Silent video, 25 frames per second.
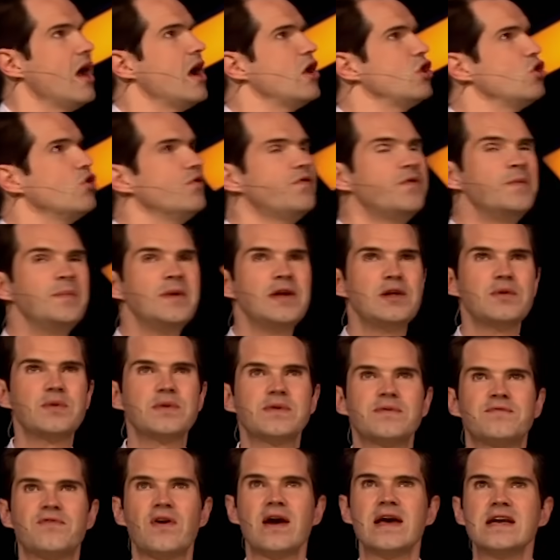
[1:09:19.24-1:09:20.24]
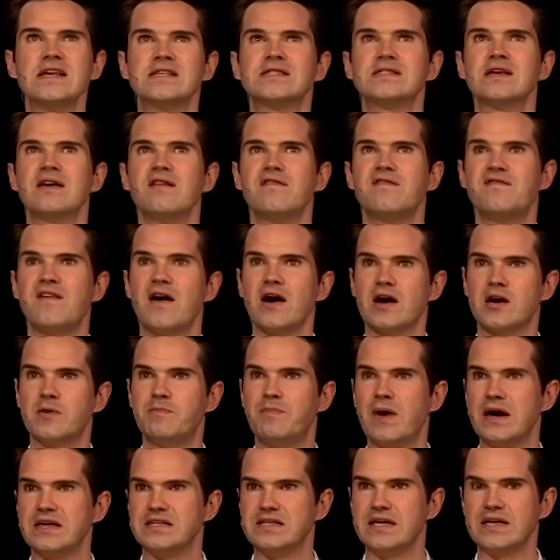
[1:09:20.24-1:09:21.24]
You're familiar with the phrase,
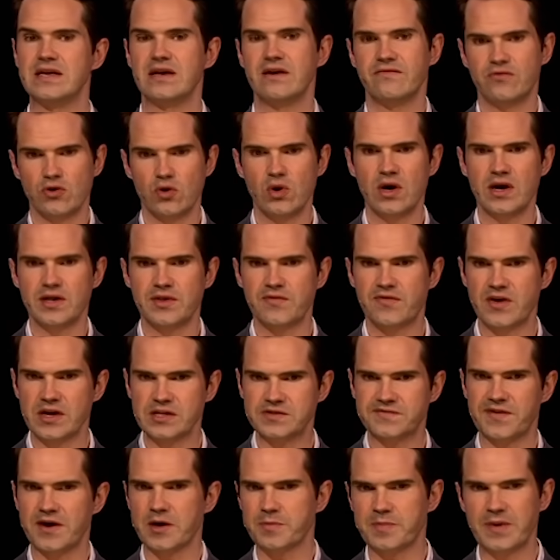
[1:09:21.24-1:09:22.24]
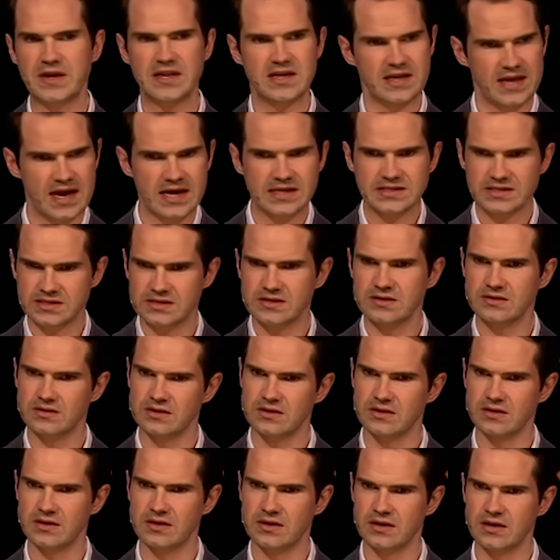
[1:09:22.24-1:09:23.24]
fuck buddy. Have you all heard the phrase, fuck buddy? Yes?
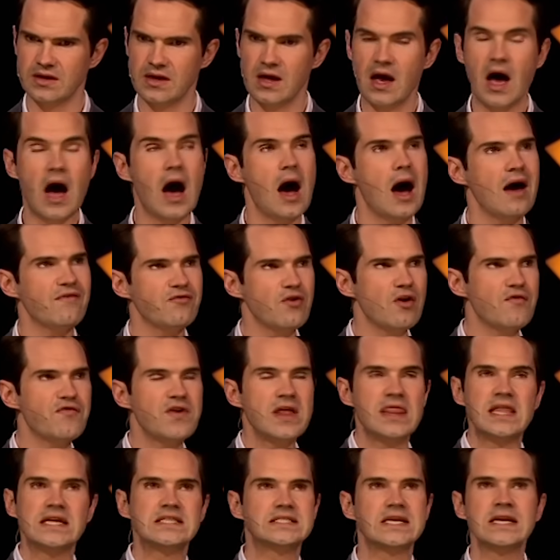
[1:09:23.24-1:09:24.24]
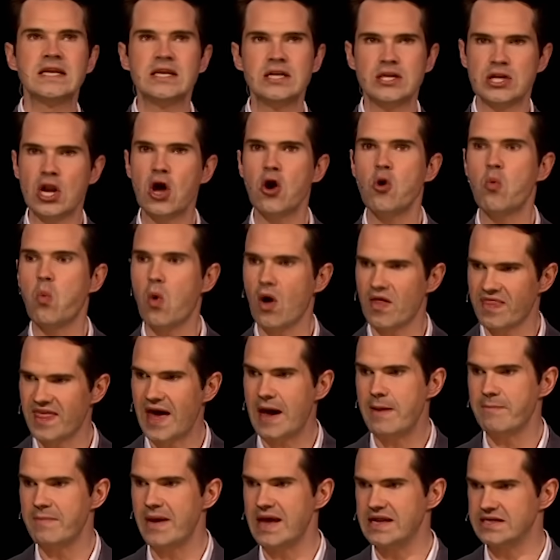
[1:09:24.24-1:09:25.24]
I've got a friend that didn't know what
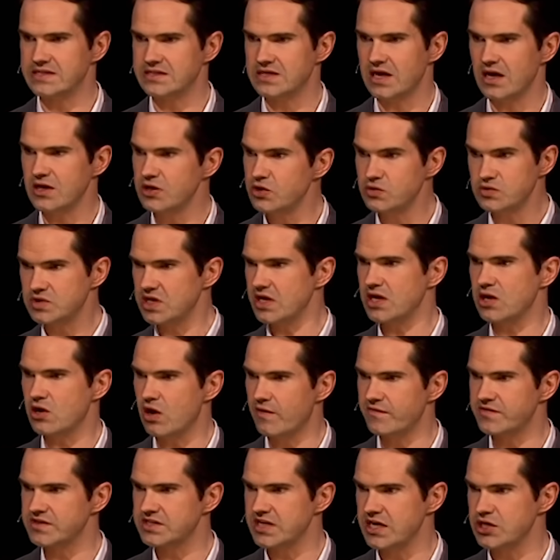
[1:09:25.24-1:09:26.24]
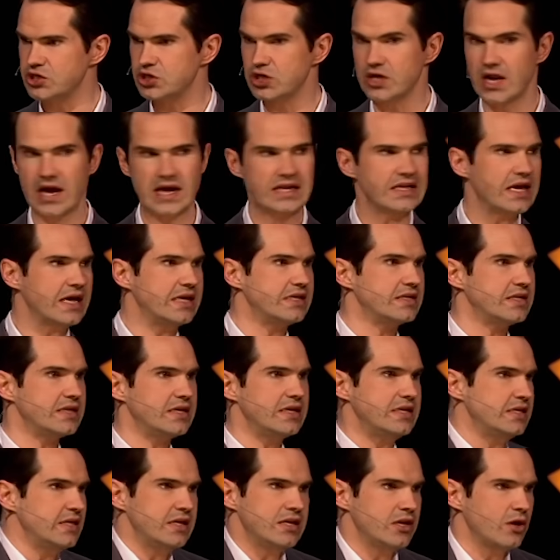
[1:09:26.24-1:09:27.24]
that meant. I used it in a conversation, and
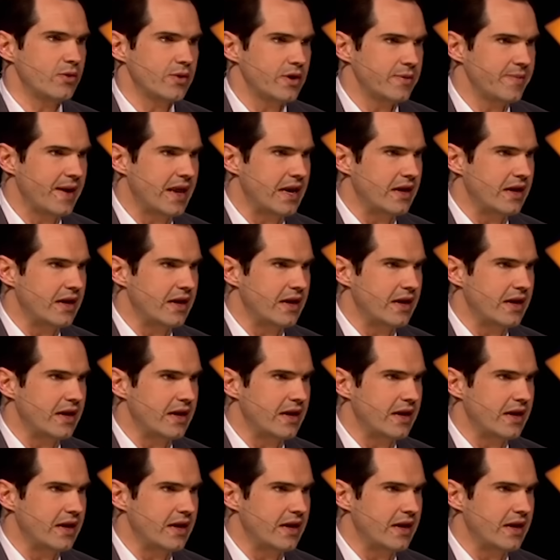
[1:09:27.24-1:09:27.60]
he didn't know what it